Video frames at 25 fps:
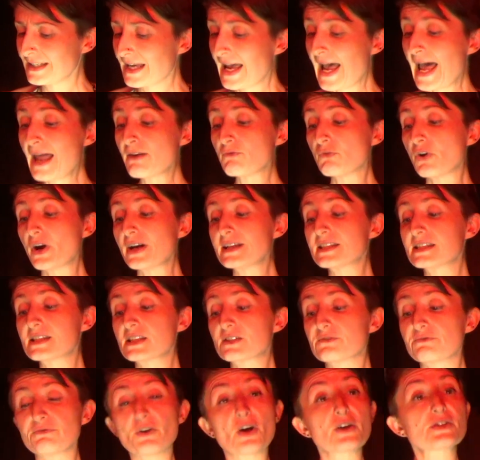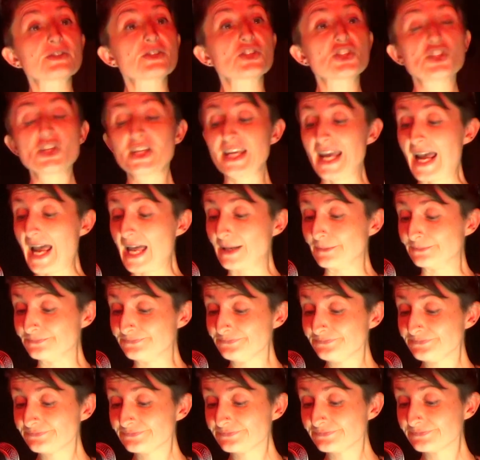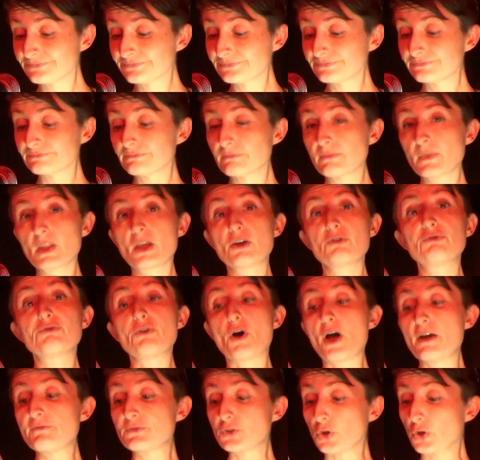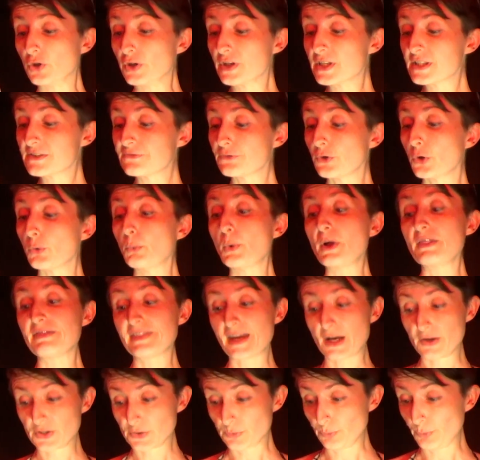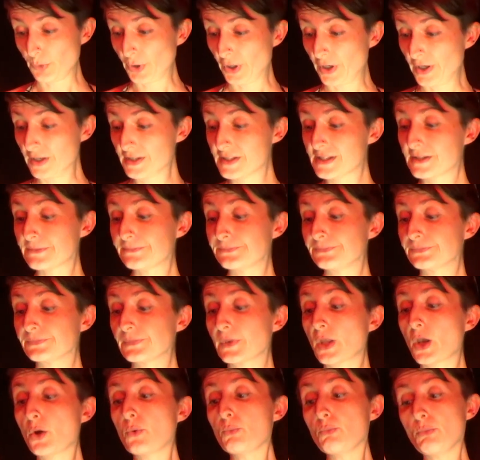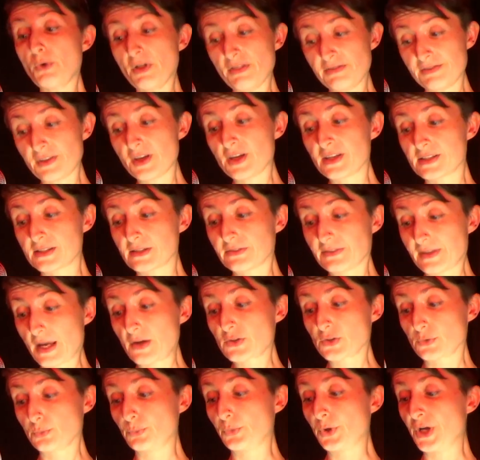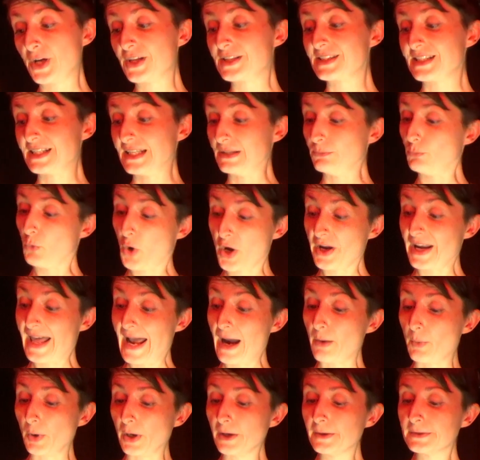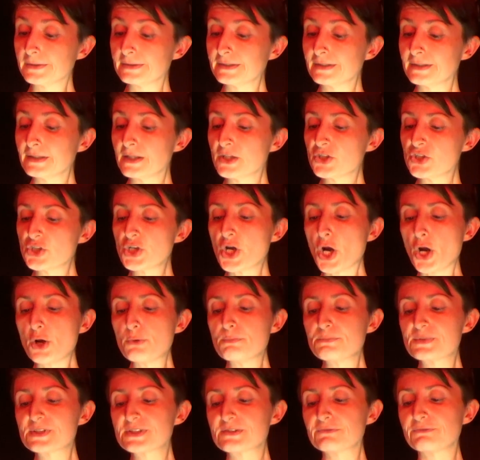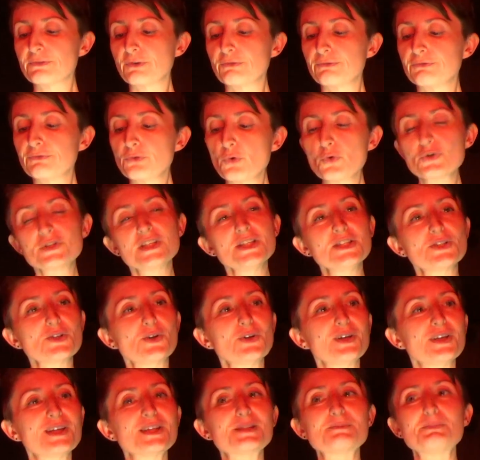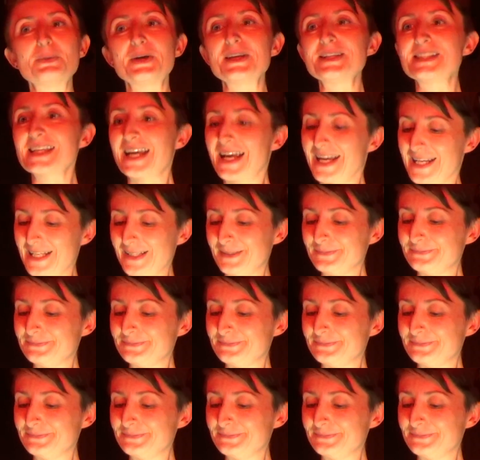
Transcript: Anne writes as fast as she can. five dollars for one thousand words, one thousand words in one hour. She hopes for forty dollars per day.